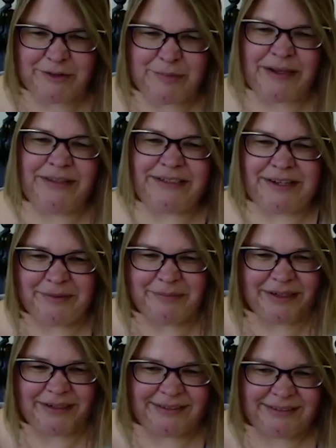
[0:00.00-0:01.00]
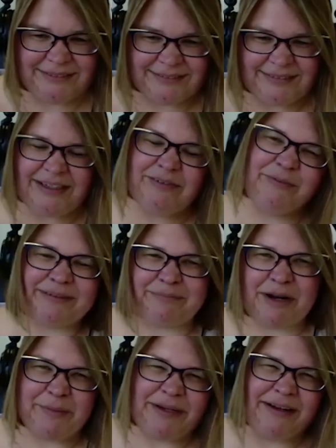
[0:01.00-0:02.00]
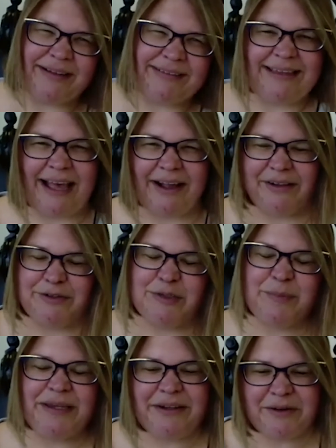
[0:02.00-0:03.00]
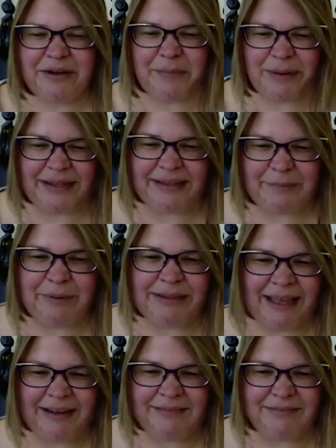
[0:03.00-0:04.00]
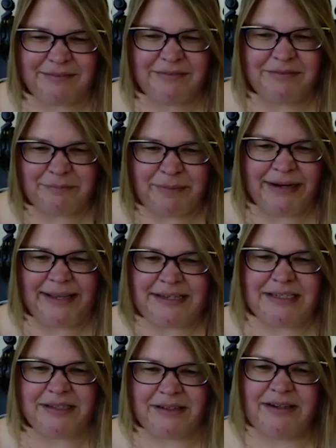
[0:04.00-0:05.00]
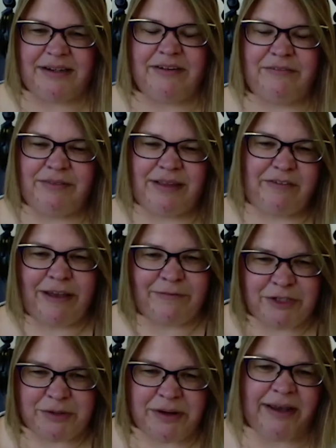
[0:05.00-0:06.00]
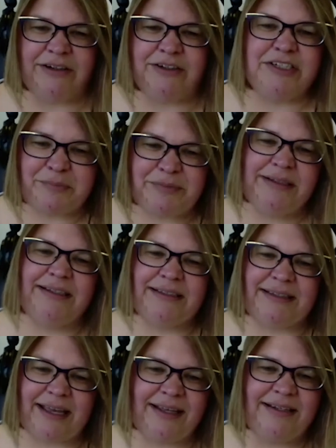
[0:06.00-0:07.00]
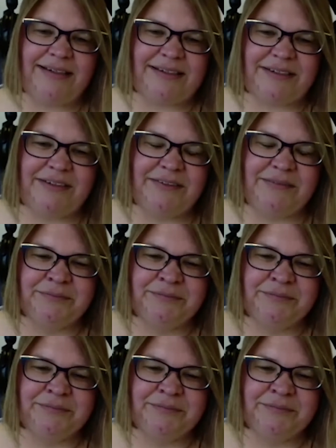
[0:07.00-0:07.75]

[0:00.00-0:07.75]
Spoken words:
by the time they're, well, probably not that close, but you know what I mean? Like put that money into like a 529 or something like that too.